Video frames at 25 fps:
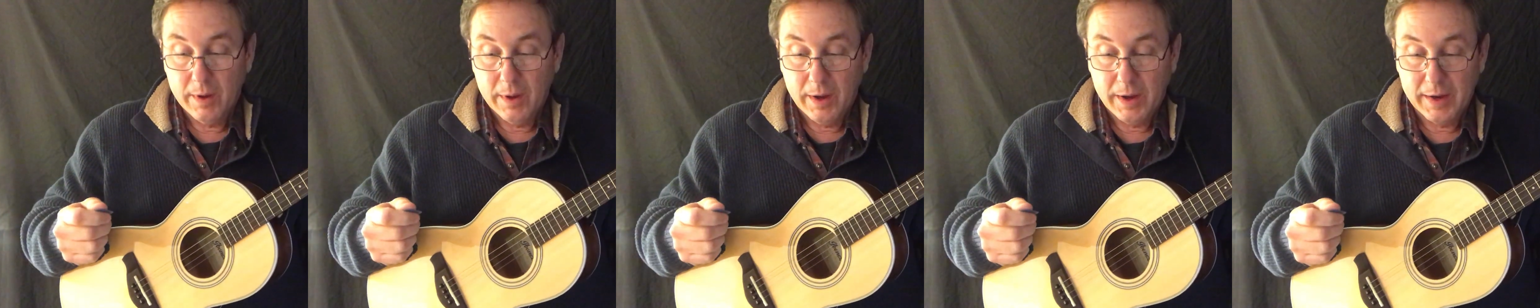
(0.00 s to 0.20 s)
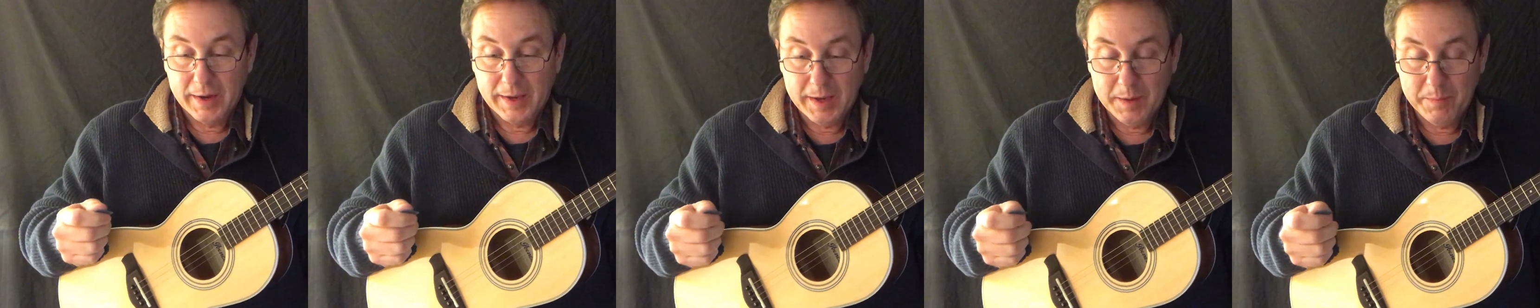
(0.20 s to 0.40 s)

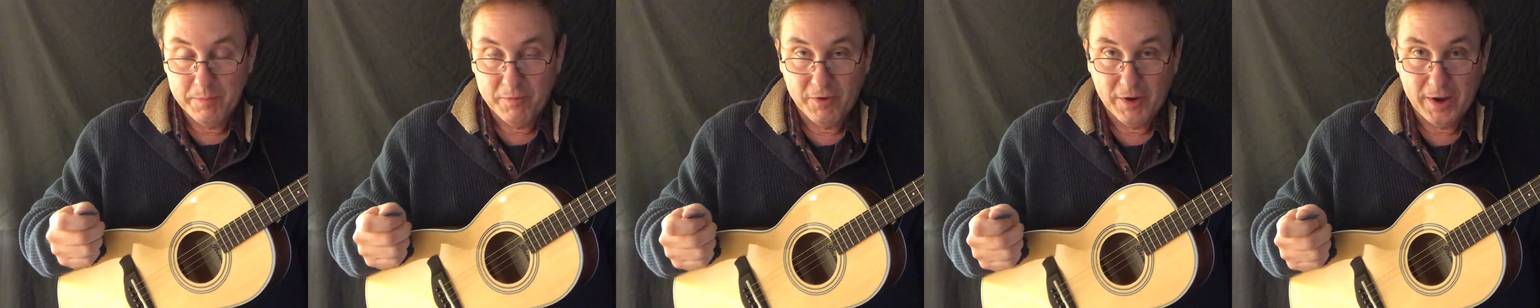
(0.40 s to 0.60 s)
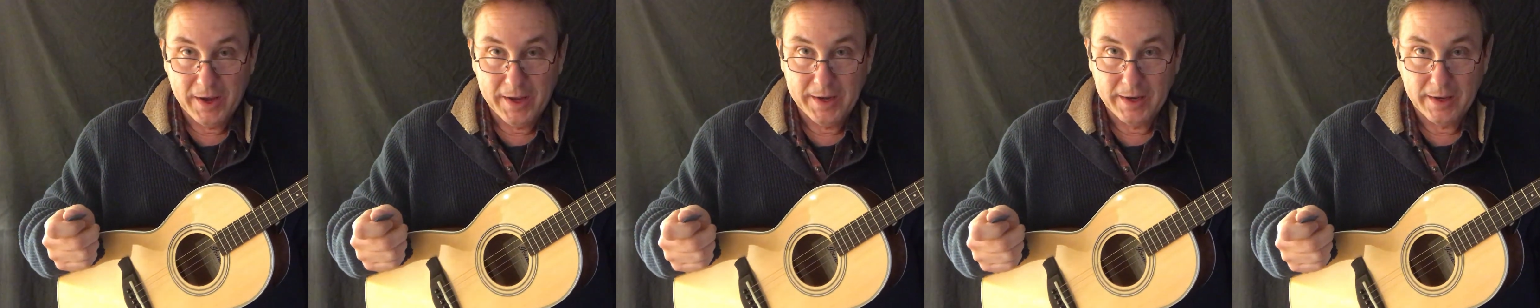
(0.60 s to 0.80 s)
I keep
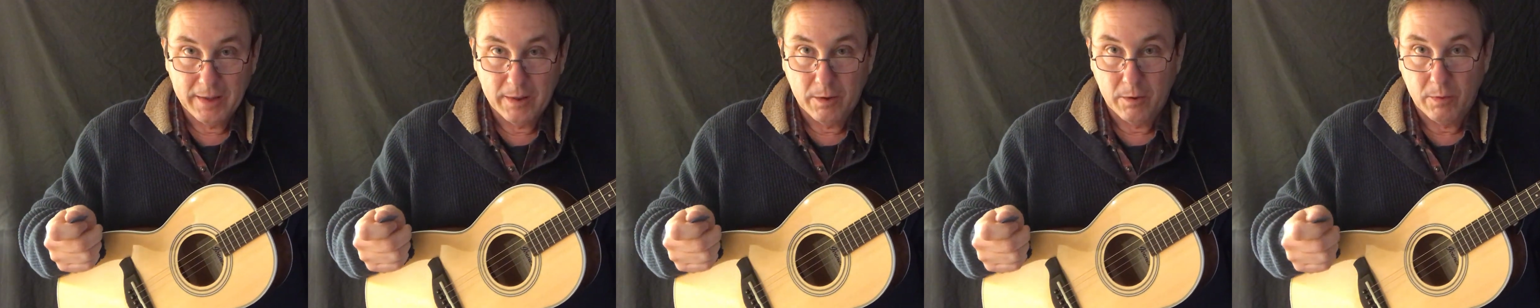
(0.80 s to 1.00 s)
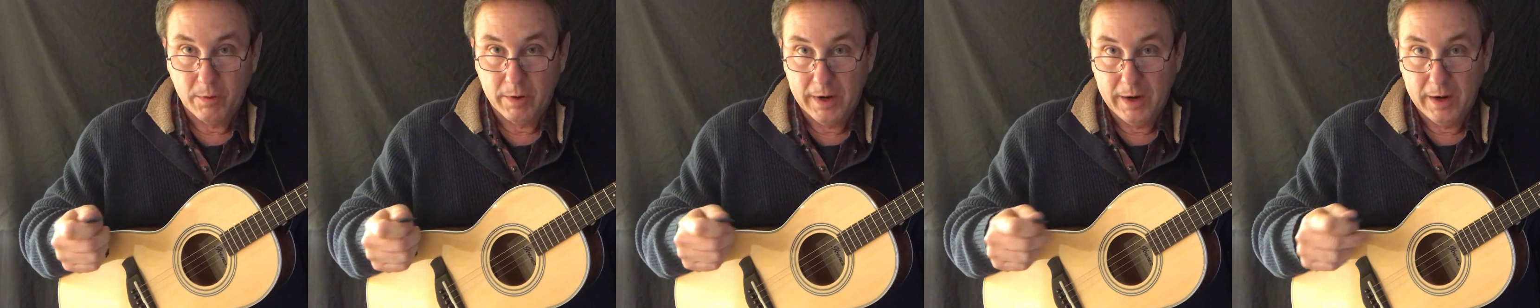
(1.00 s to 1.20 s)
finding
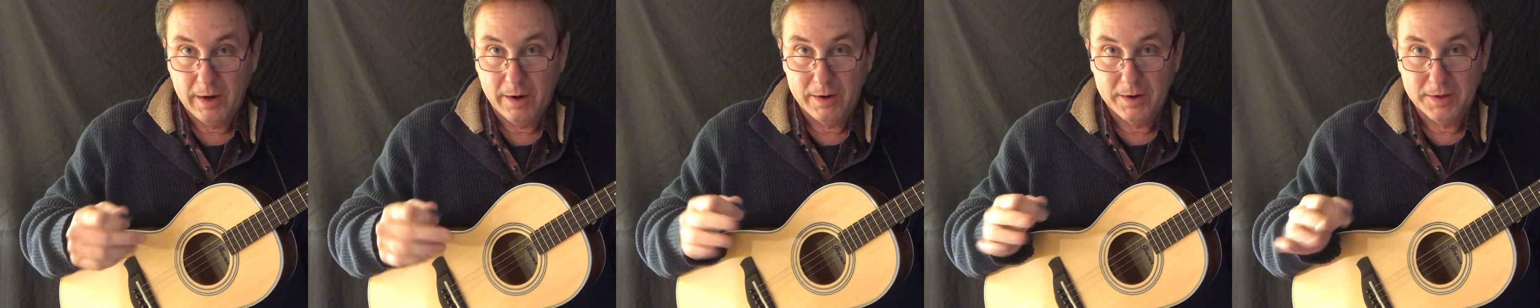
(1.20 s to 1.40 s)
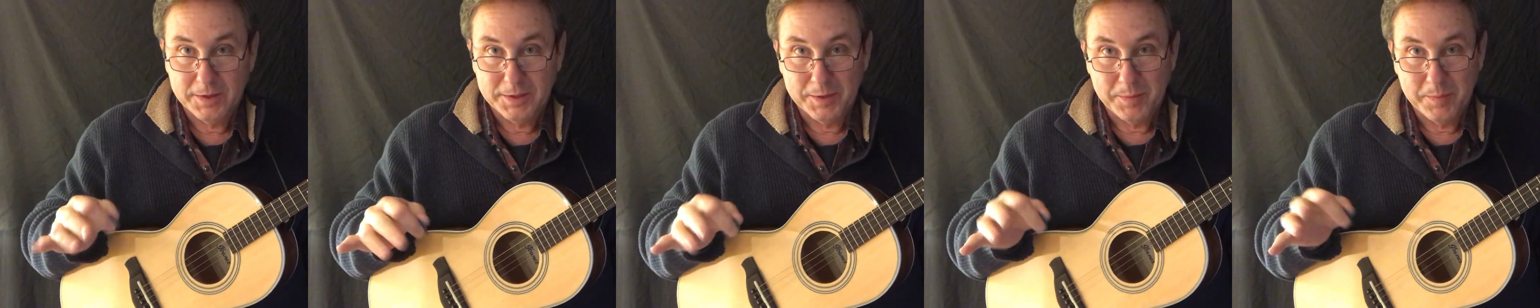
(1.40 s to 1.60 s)
little
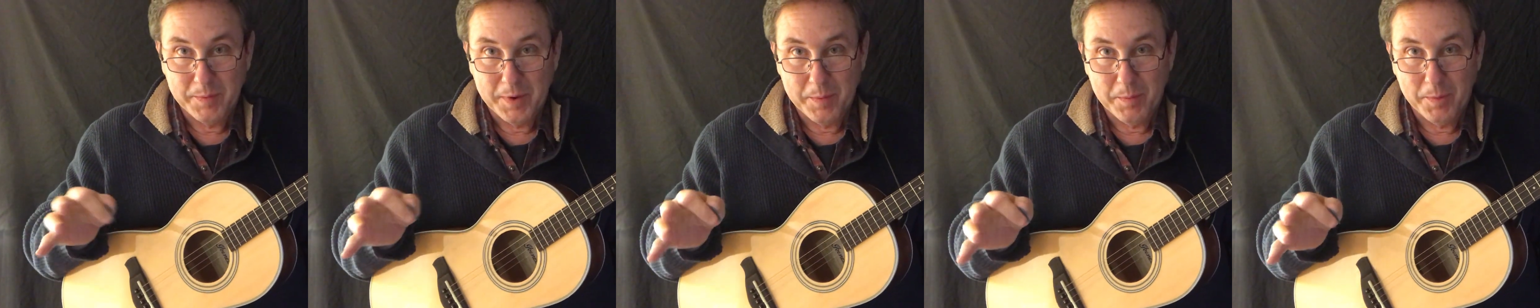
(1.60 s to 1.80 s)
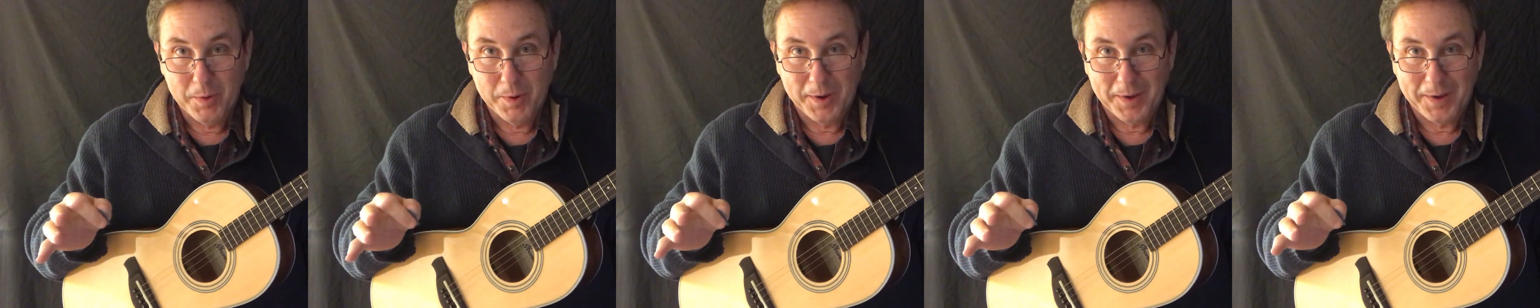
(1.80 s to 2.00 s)
errors in my
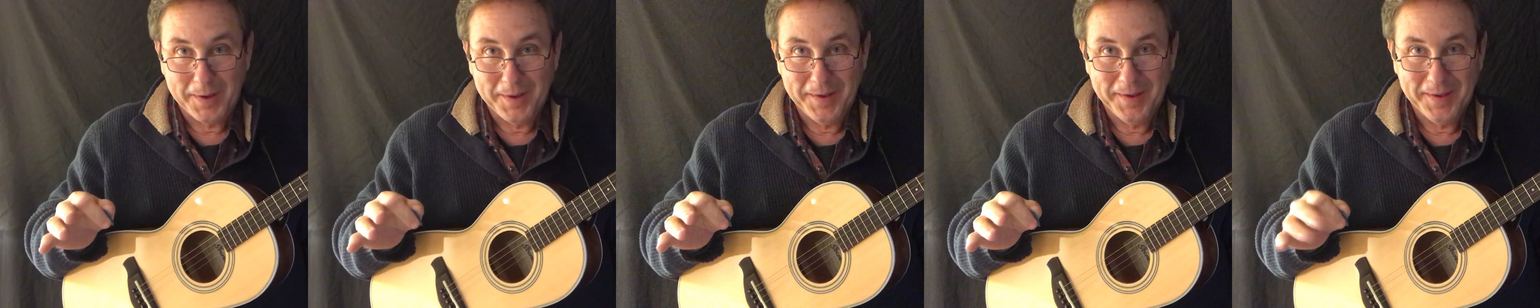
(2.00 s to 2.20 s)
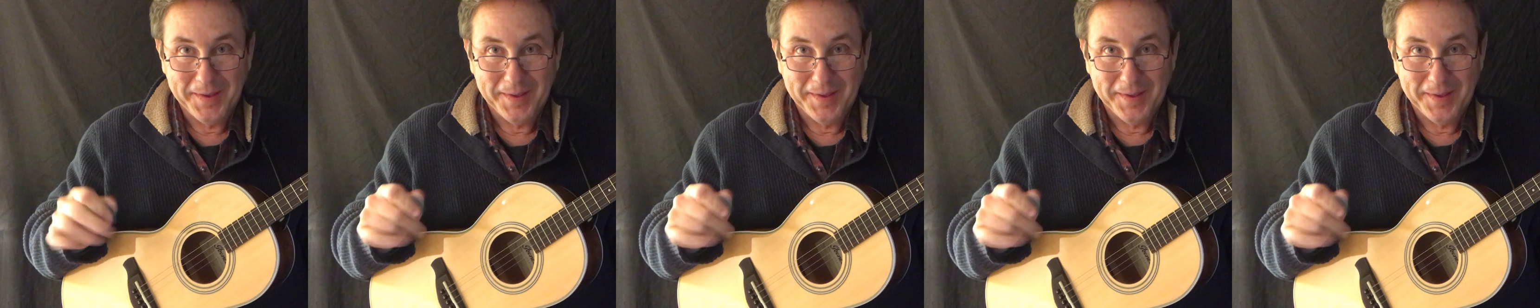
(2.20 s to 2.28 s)
book,